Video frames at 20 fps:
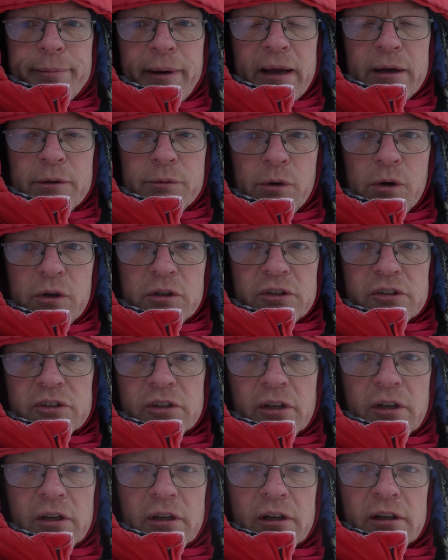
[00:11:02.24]
backwards
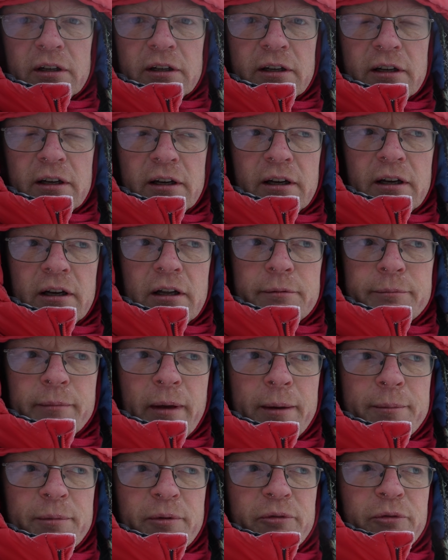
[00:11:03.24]
and
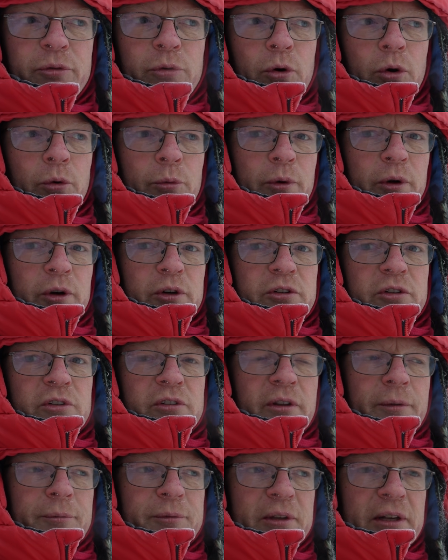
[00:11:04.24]
maybe forwards or
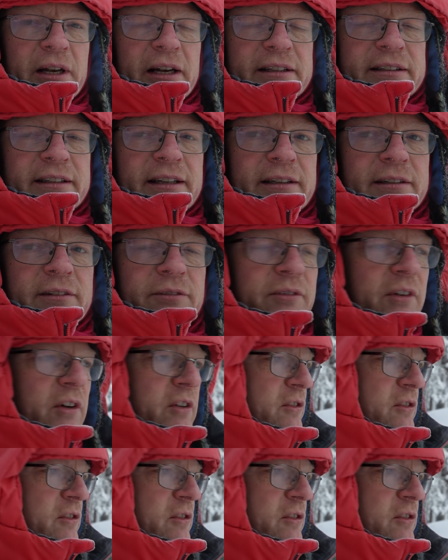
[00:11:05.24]
something like that, very